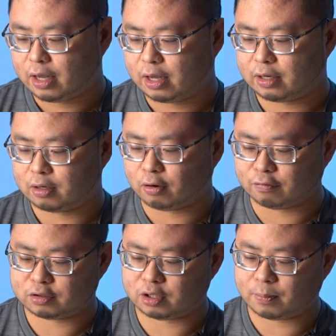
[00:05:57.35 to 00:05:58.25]
And then
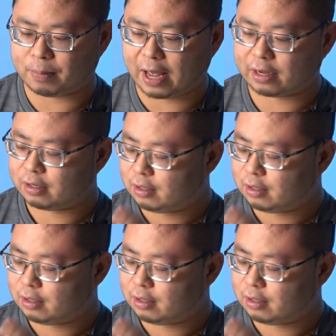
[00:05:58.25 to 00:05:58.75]
over to the back,